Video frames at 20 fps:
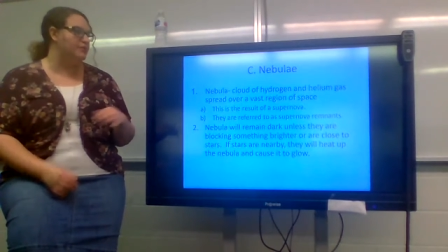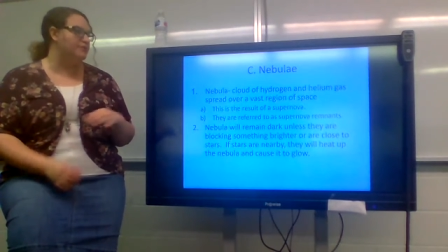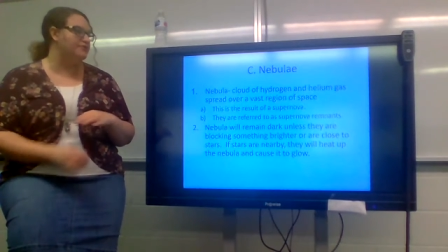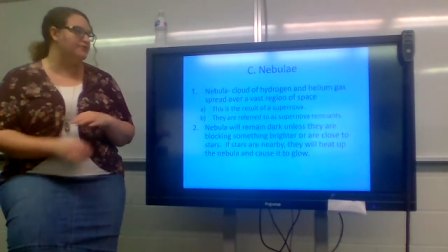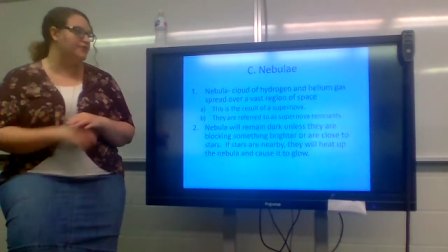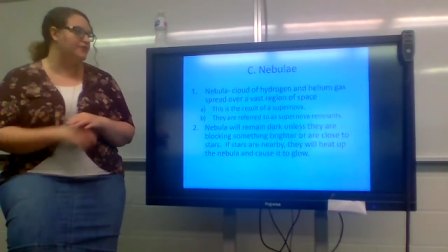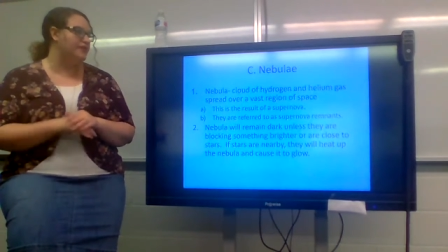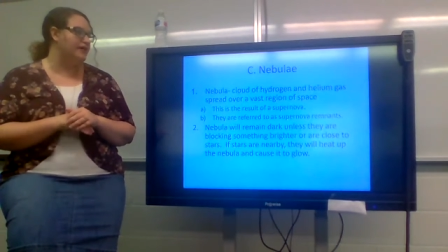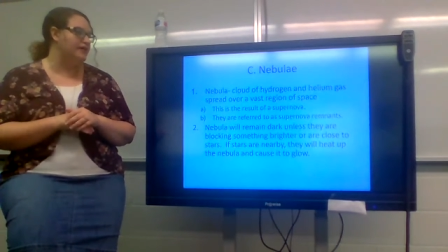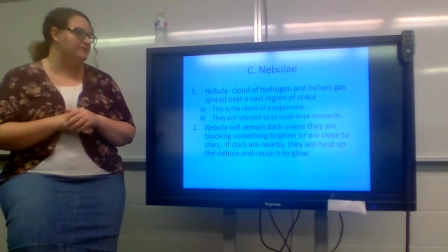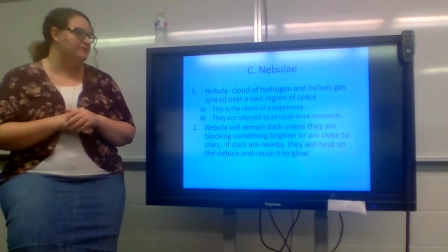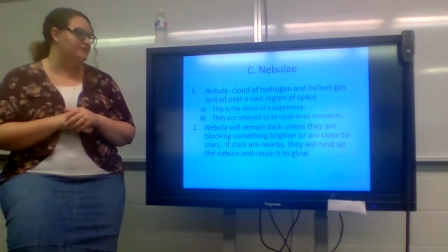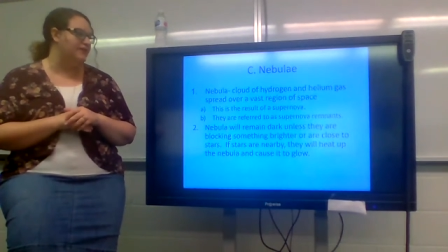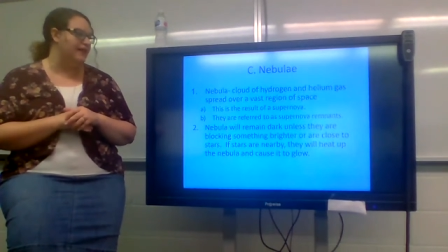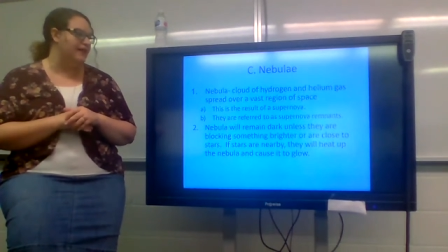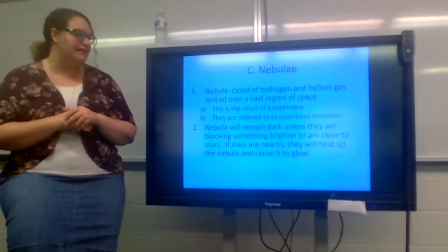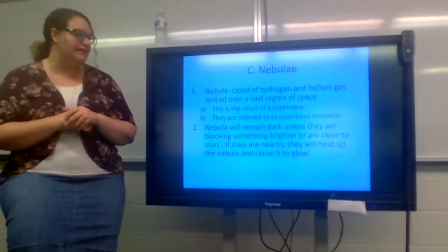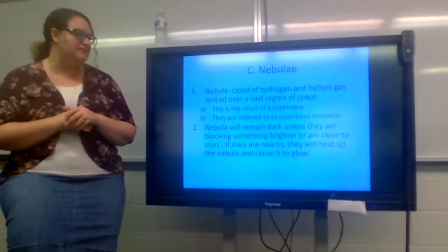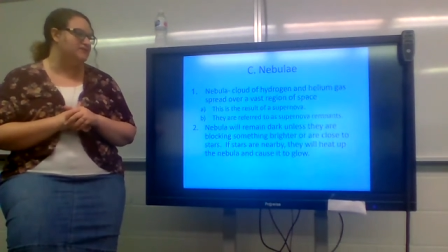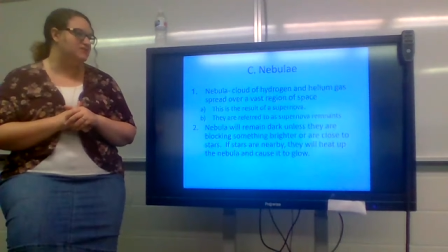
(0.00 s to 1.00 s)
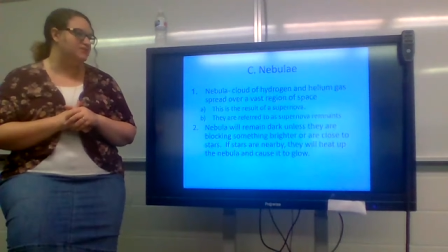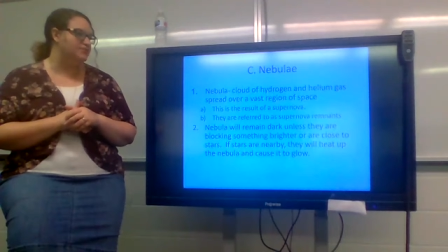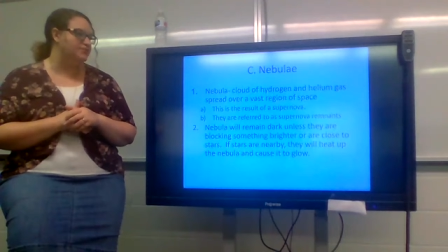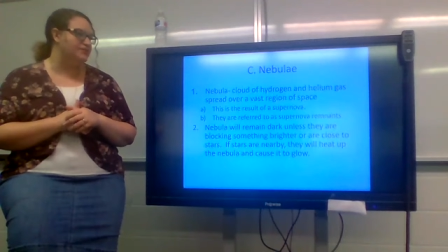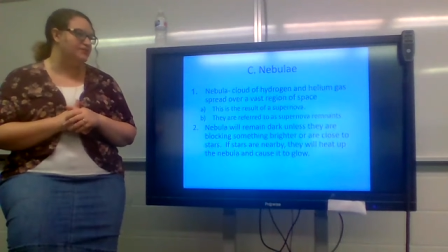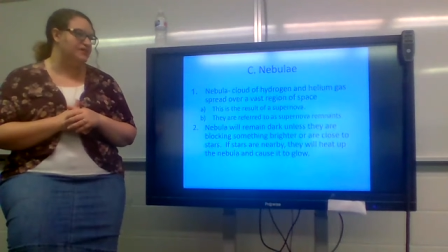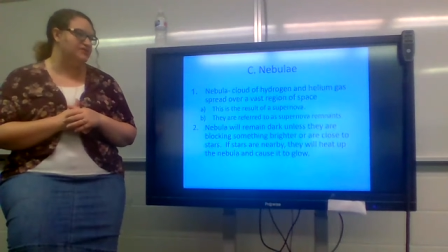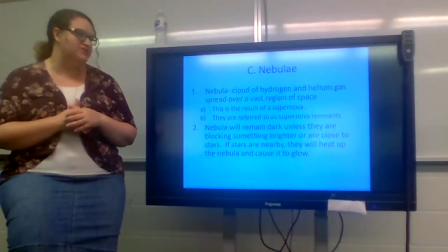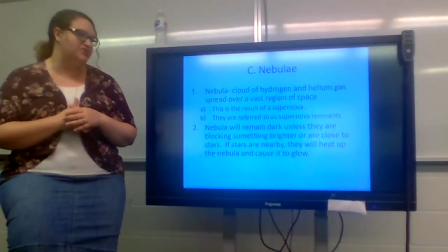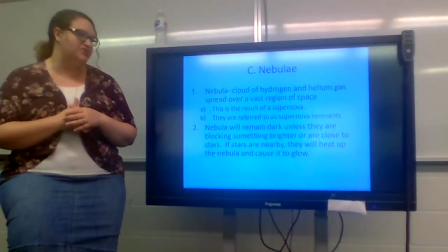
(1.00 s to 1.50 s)
over a vast
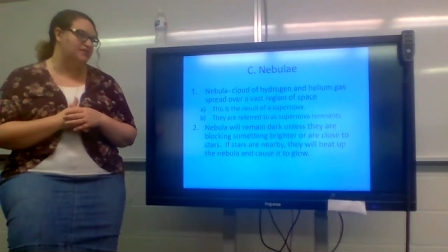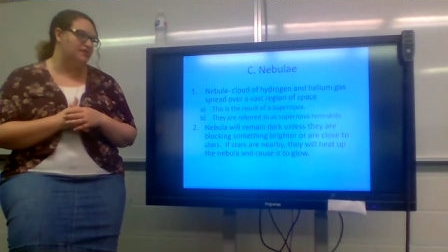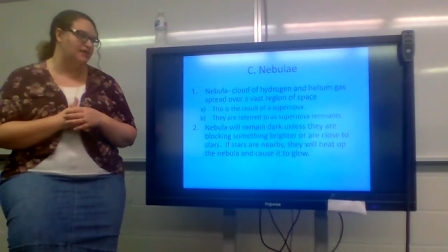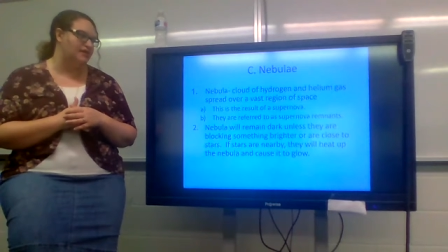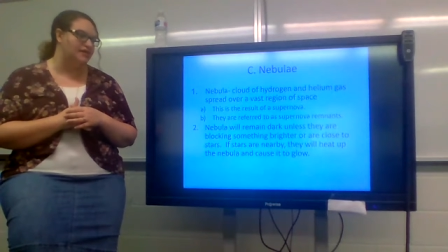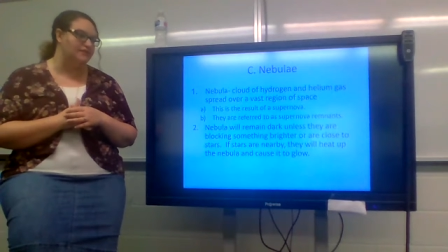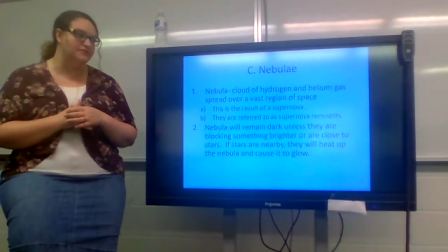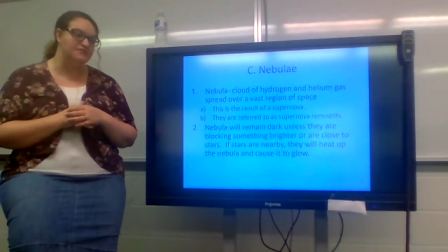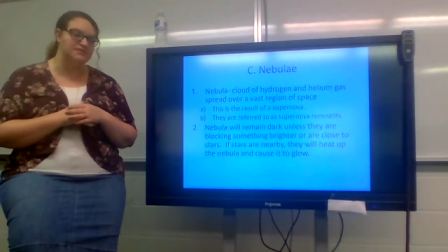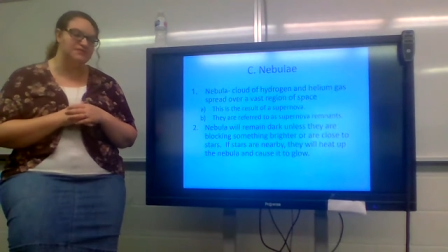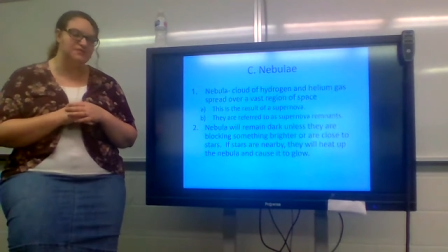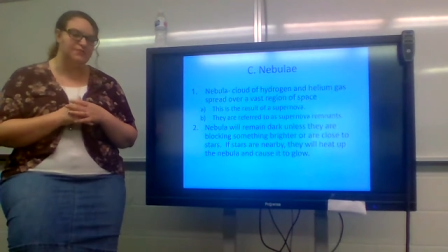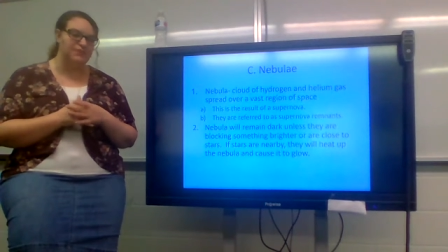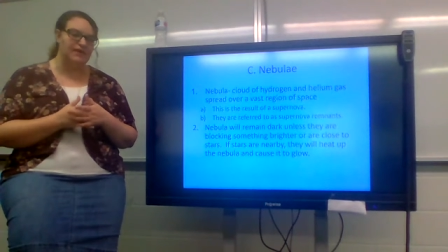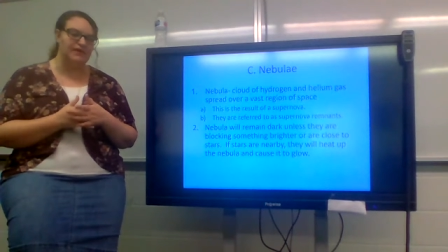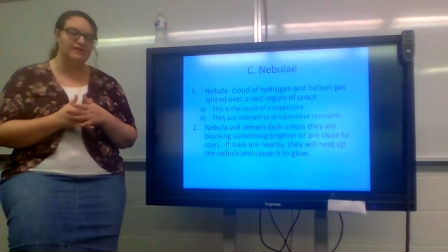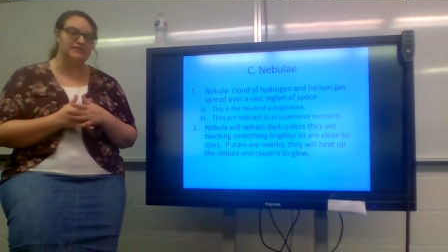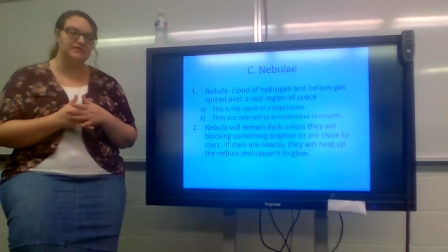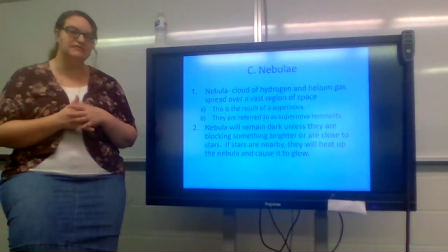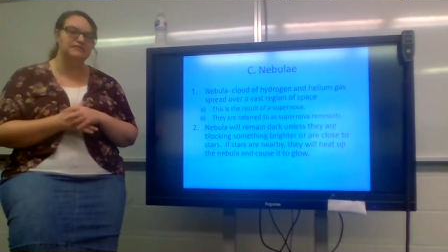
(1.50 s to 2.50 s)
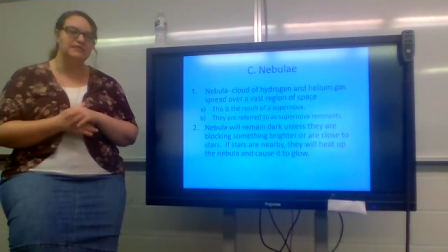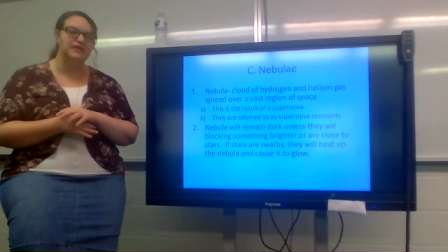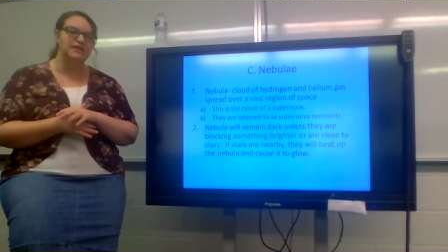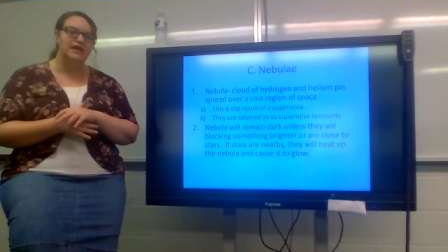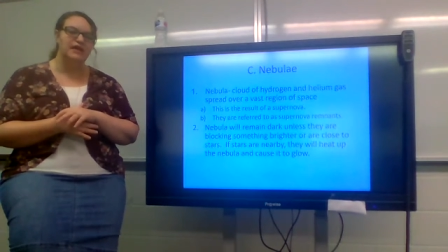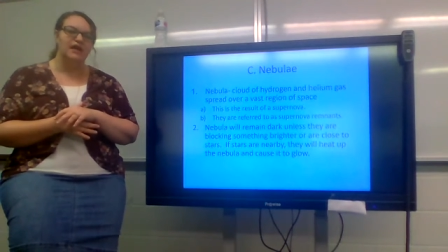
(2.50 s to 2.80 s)
region of space.